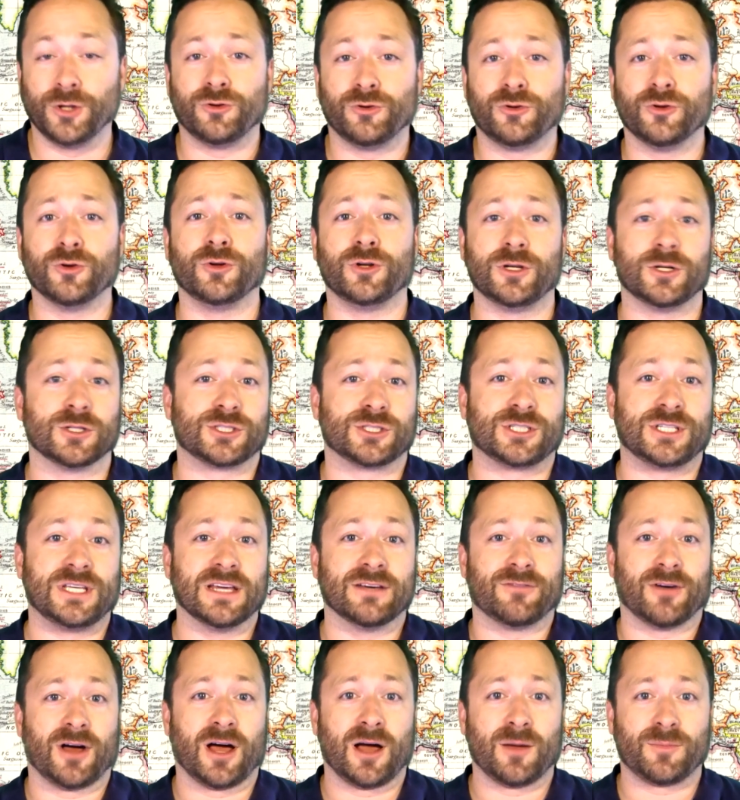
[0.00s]
Do you just
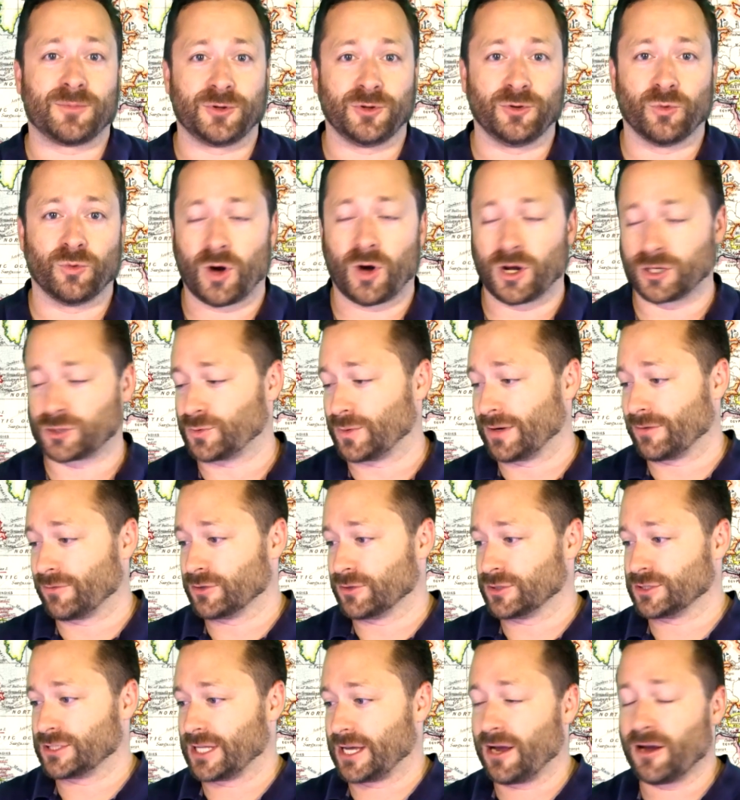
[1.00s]
give up? Do you watch
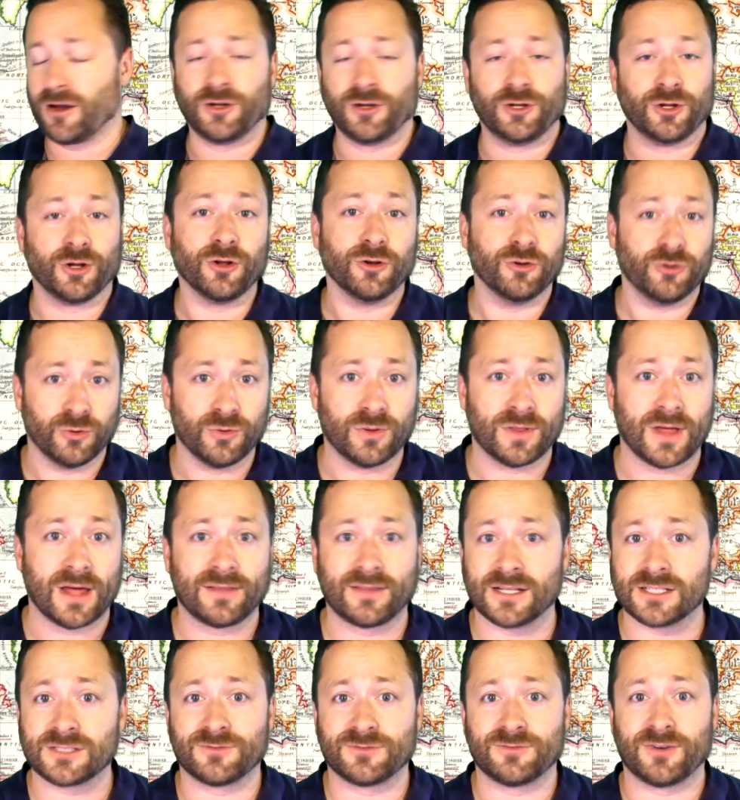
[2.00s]
whatever's there? You can do that,
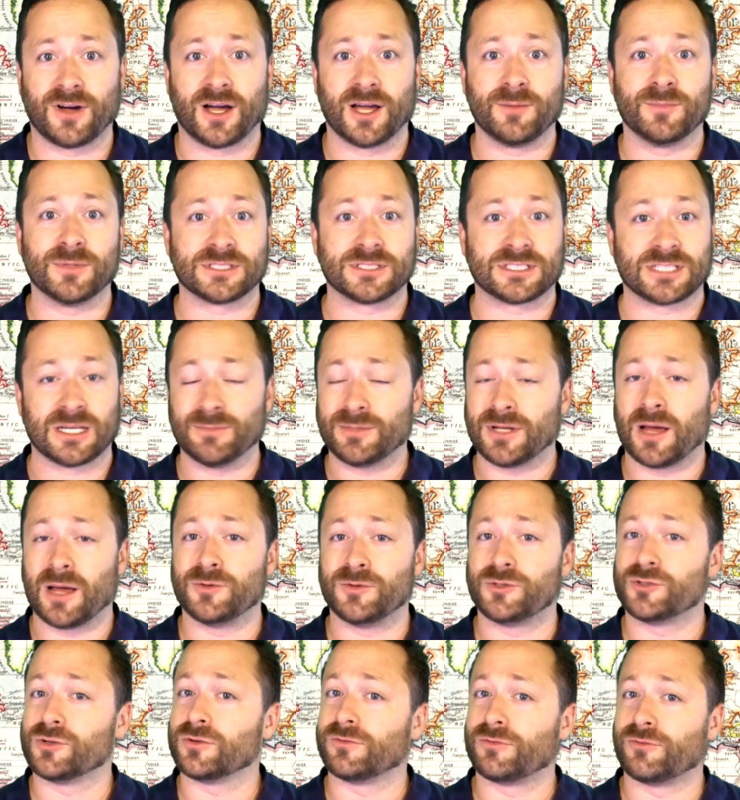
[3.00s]
that's fine, but
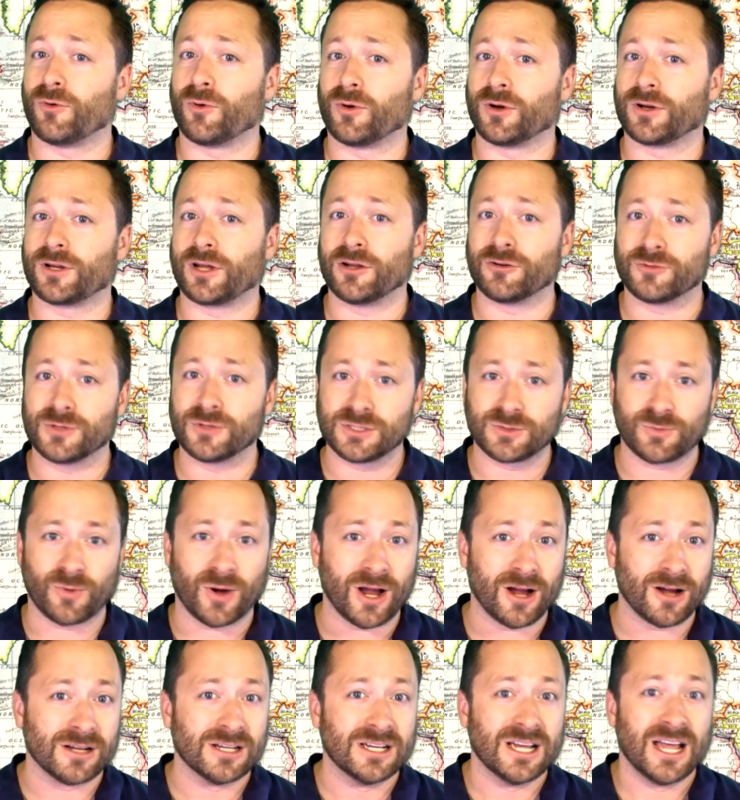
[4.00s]
sometimes you're in foreign countries
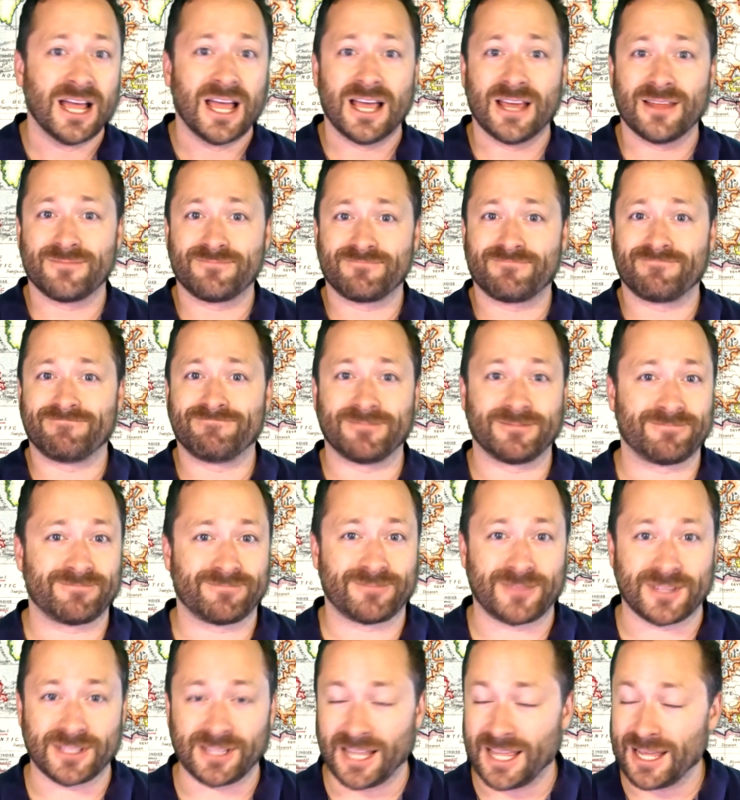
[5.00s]
where
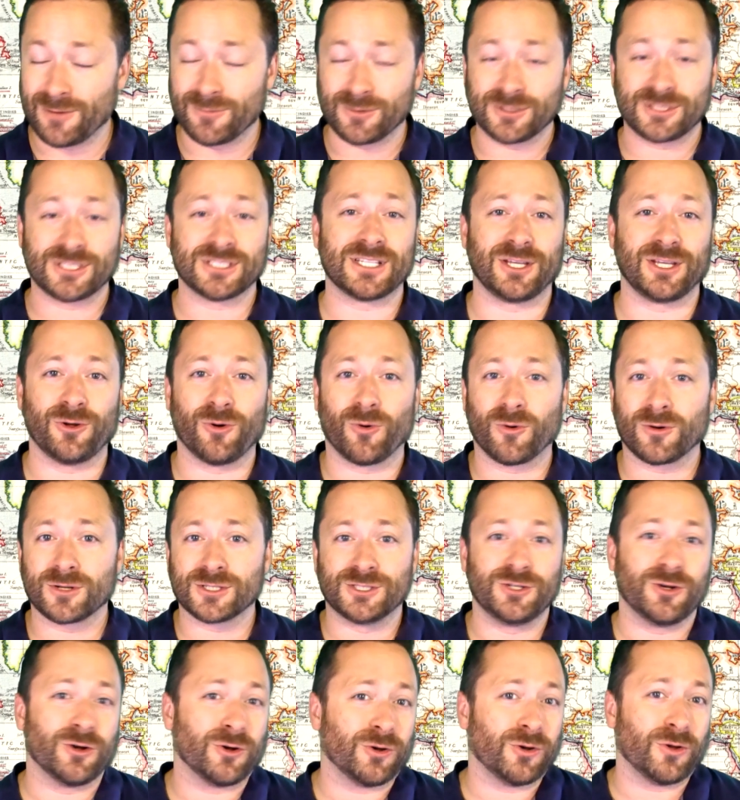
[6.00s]
the language isn't yours and
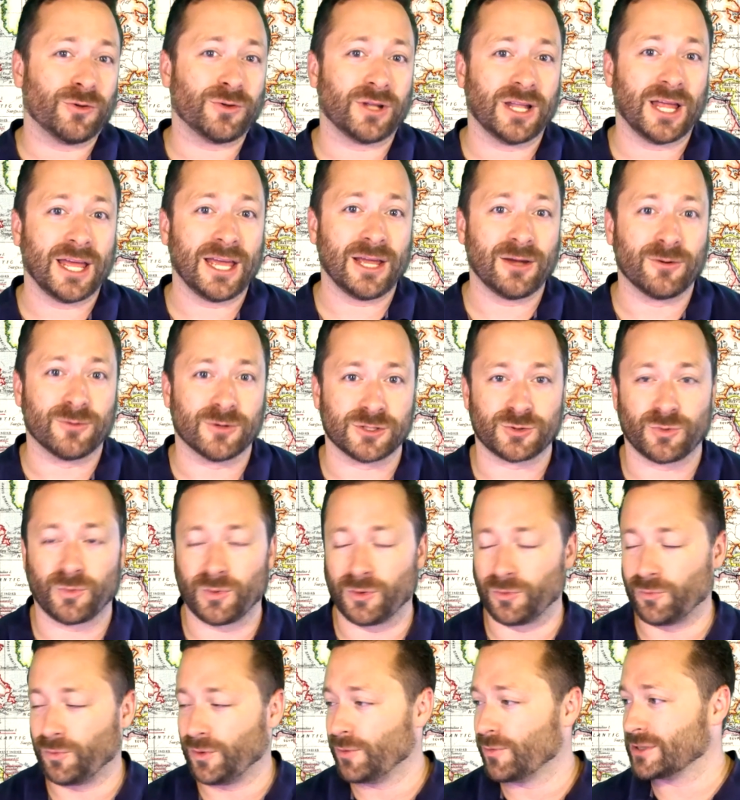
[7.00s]
you don't know the language.
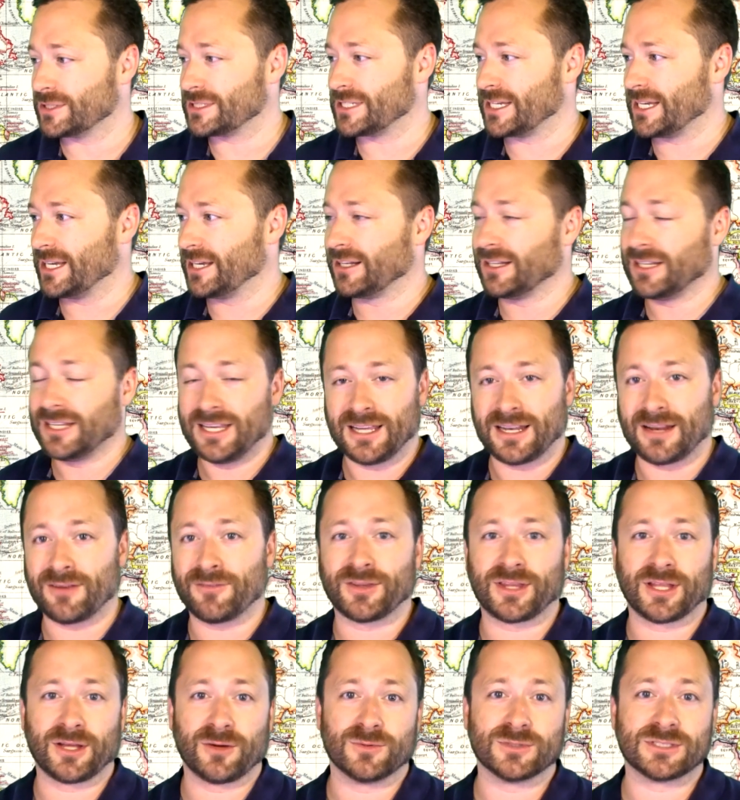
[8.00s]
When we went to Italy and
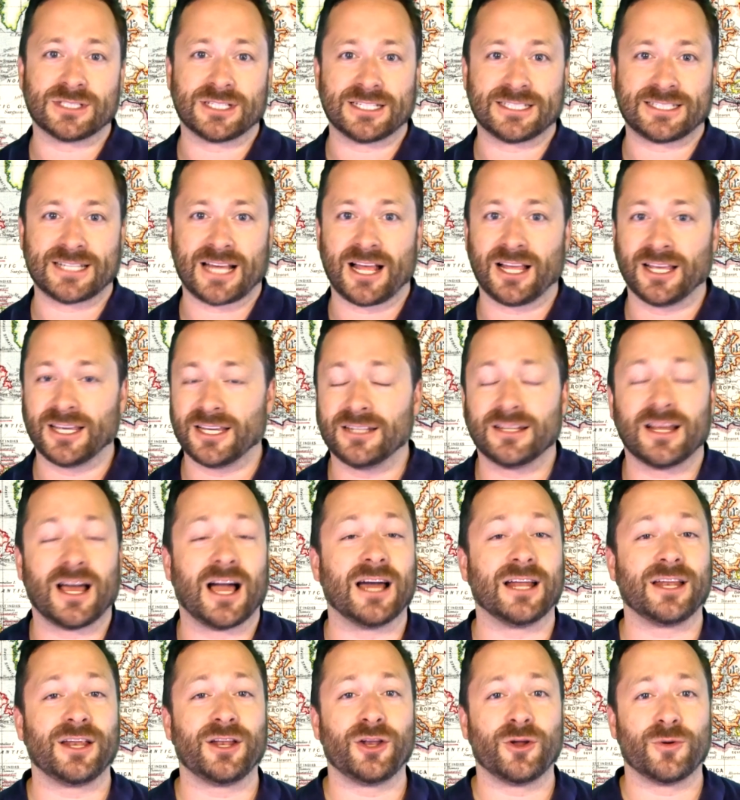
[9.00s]
everything was in Italian,
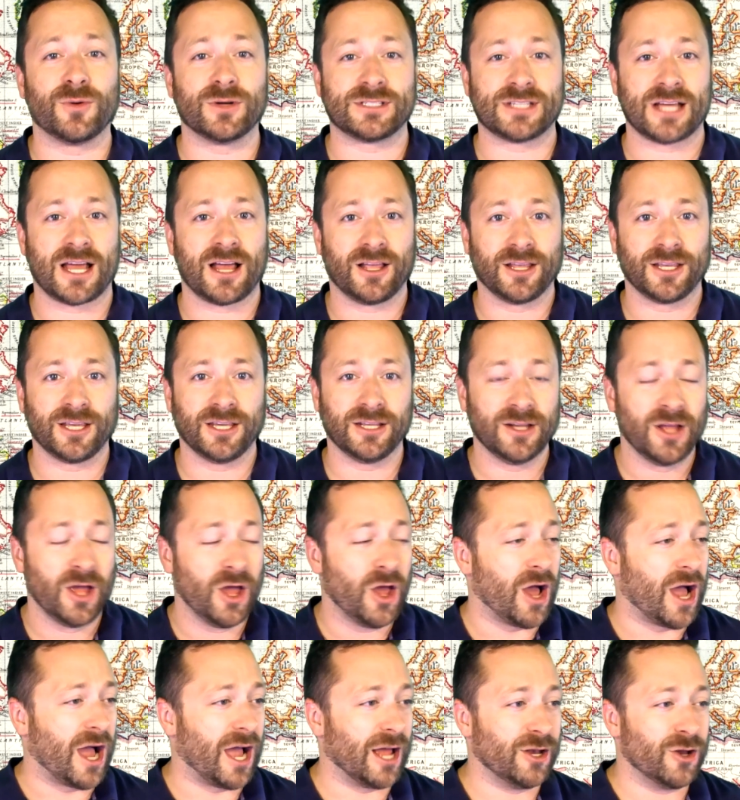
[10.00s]
I didn't know Italian.
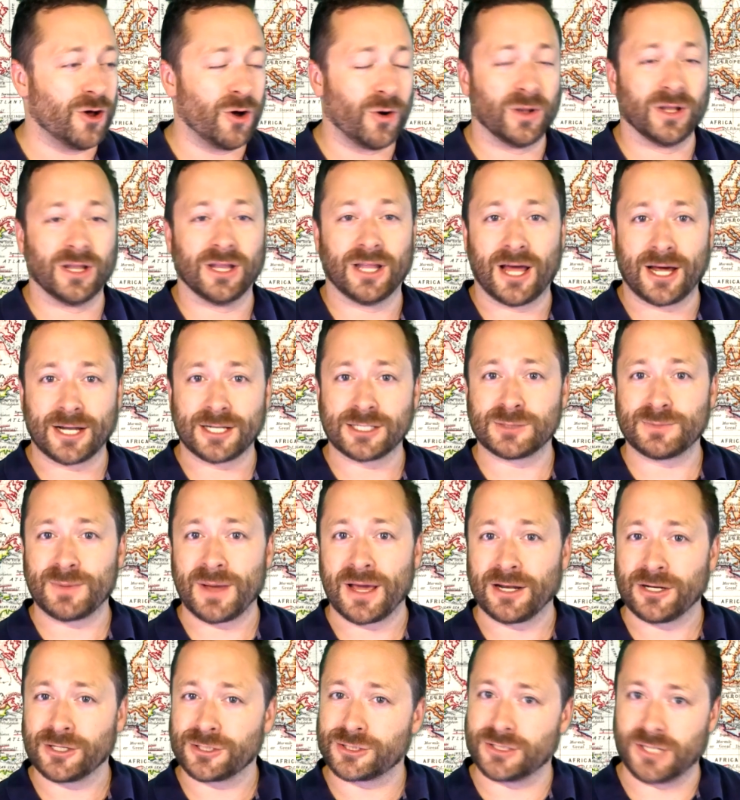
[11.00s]
I know a lot of
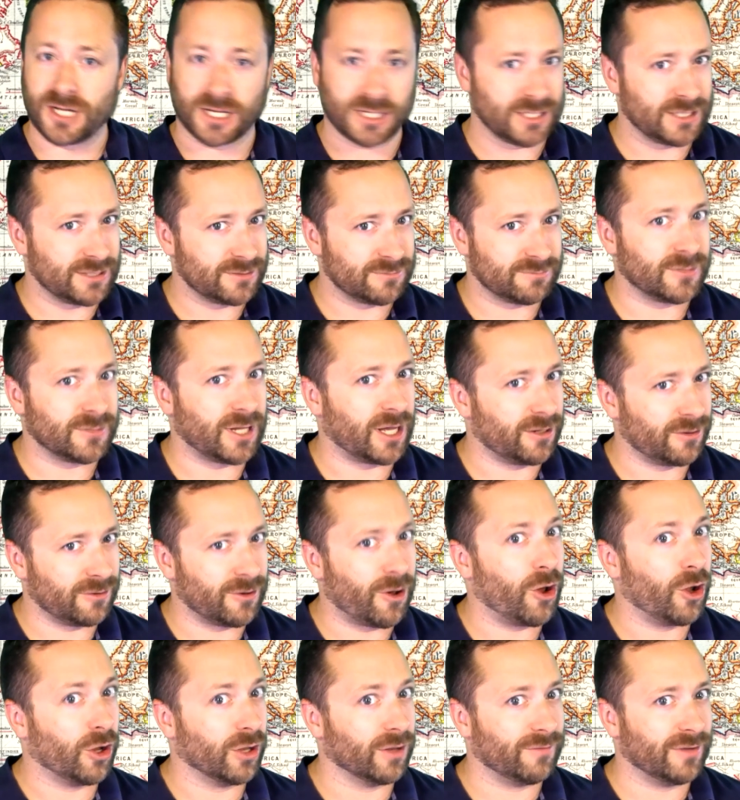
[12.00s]
Spanish, not
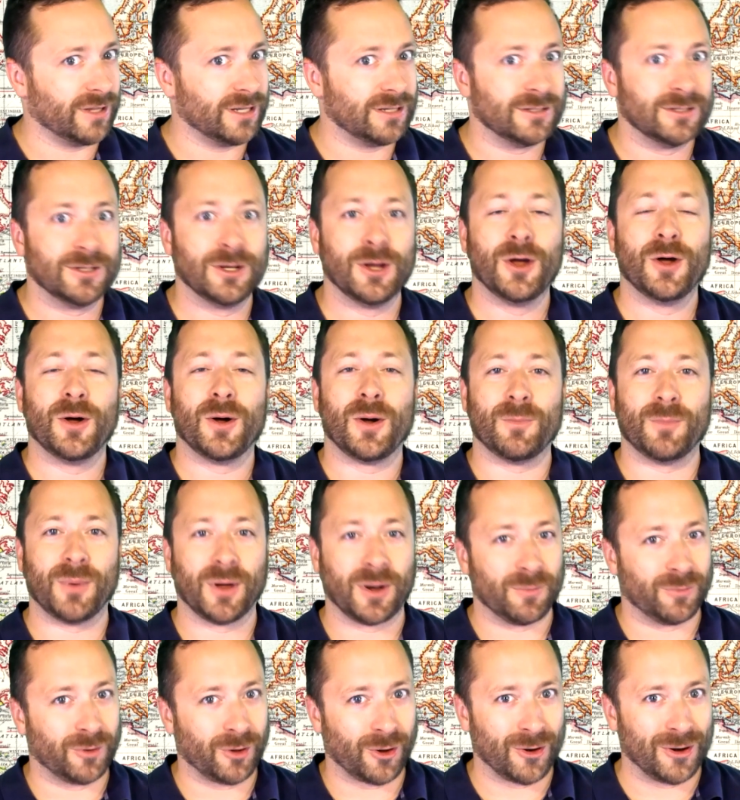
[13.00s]
all of it, but
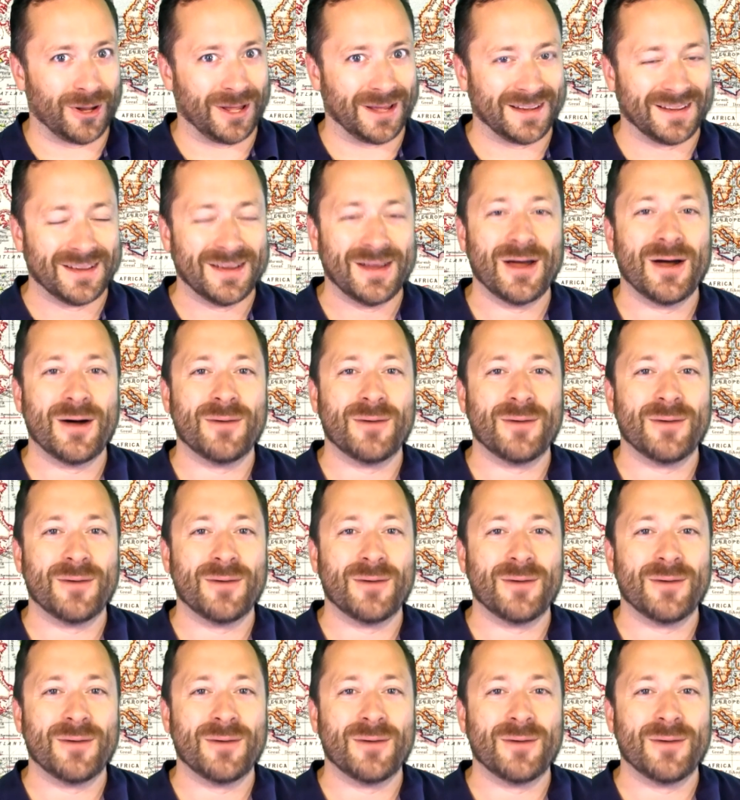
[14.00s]
I'm learning.